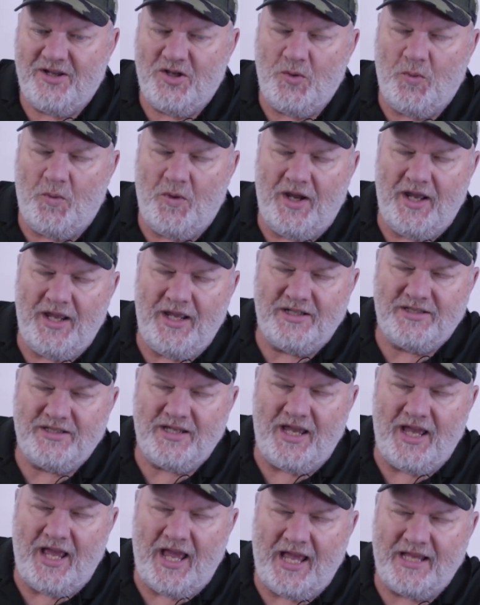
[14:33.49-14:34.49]

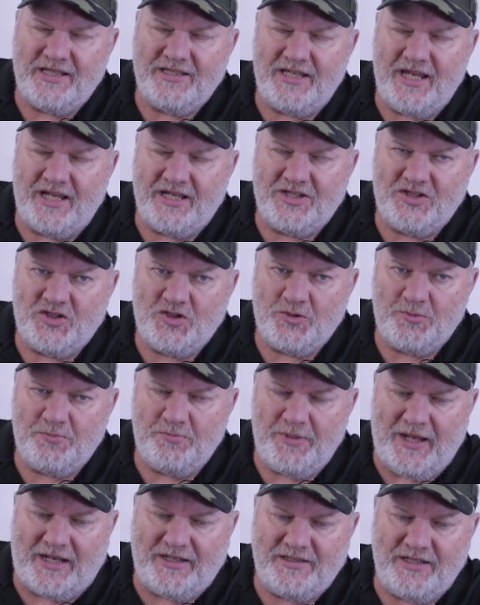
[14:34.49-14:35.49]
quieter as
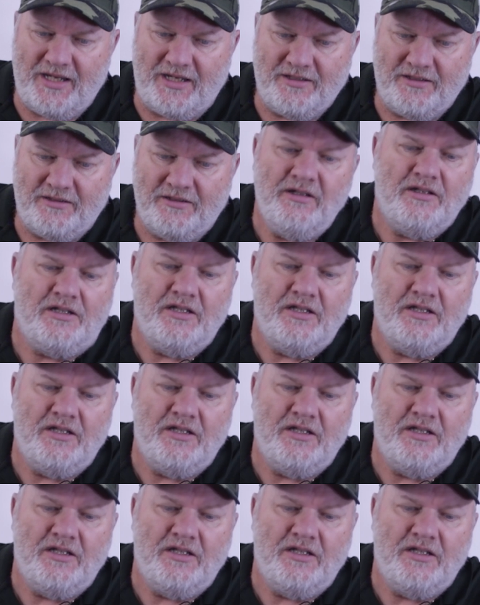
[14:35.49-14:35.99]
expected.